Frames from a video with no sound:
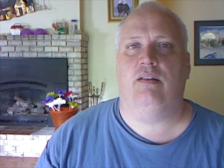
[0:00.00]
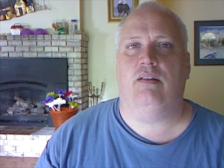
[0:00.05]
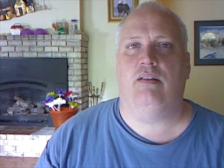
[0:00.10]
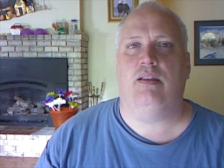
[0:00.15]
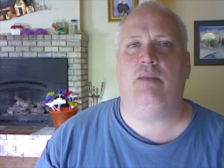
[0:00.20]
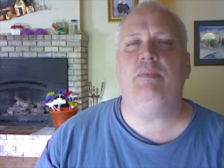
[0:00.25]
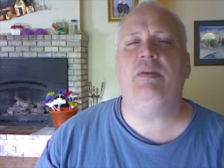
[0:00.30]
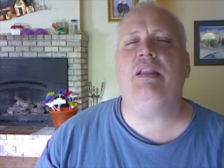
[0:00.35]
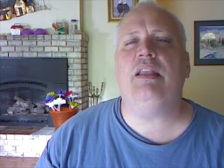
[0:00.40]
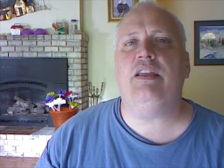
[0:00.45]

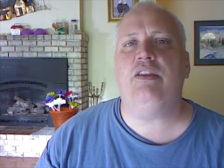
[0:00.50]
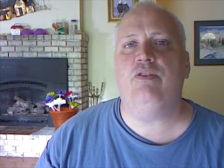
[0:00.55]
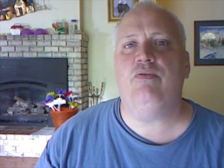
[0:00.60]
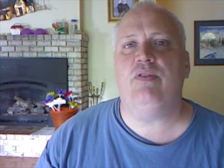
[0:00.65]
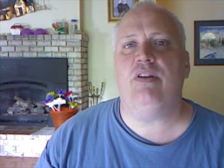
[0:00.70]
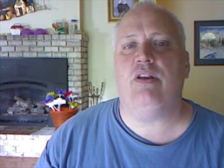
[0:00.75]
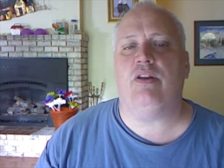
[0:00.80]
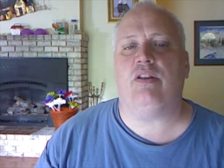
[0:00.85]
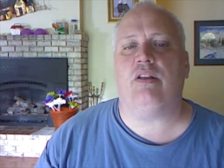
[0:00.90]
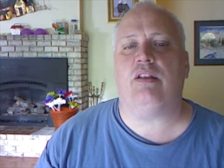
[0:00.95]
Let me let you
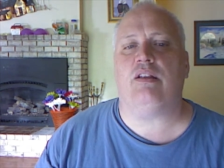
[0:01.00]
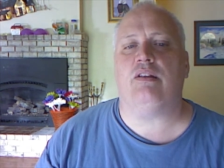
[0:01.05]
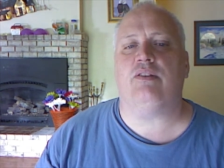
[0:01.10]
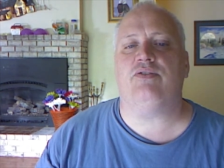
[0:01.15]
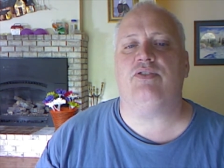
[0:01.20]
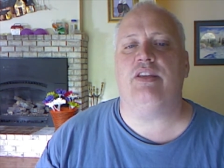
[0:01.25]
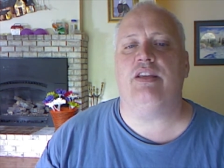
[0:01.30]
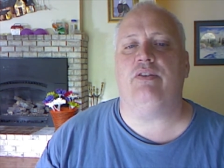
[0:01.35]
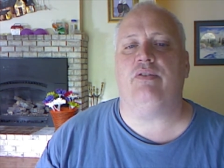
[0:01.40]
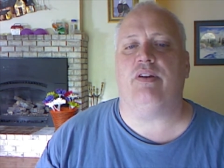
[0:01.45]
in on a little
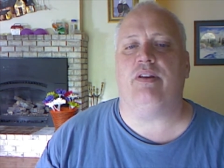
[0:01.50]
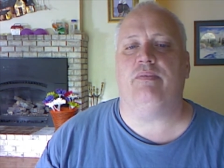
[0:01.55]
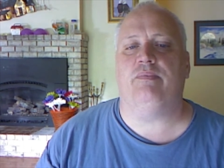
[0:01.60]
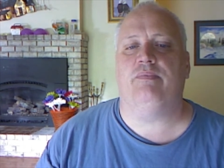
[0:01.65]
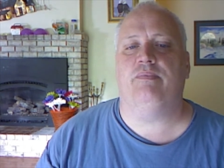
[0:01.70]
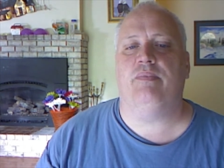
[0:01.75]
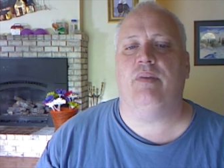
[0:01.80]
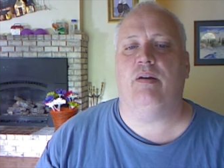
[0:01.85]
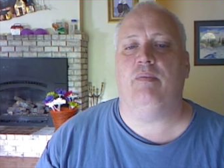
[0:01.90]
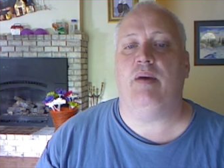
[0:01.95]
secret
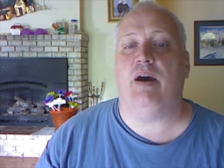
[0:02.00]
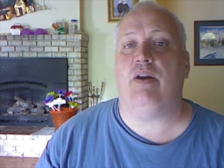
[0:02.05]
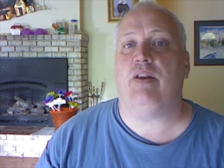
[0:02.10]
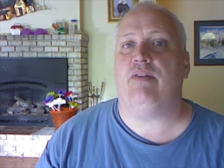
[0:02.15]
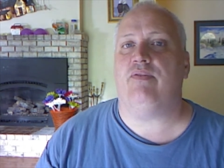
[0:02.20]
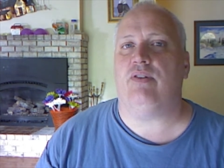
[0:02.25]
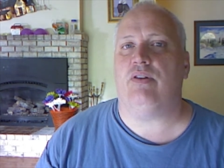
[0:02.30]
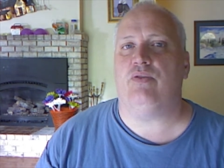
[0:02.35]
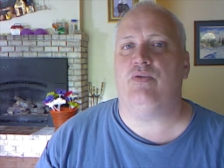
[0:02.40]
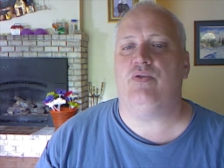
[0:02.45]
about
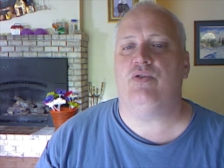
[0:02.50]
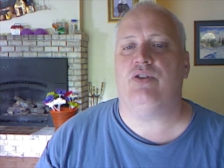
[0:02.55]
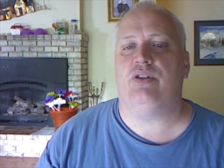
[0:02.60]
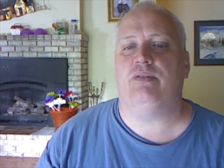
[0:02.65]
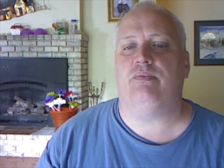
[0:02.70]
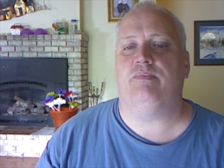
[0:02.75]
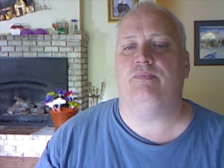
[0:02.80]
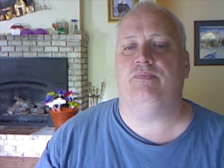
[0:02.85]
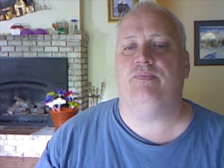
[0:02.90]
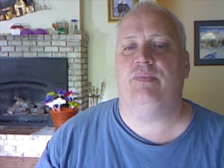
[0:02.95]

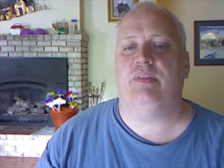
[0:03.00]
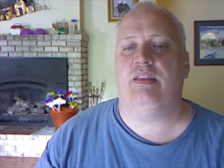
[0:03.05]
evolution.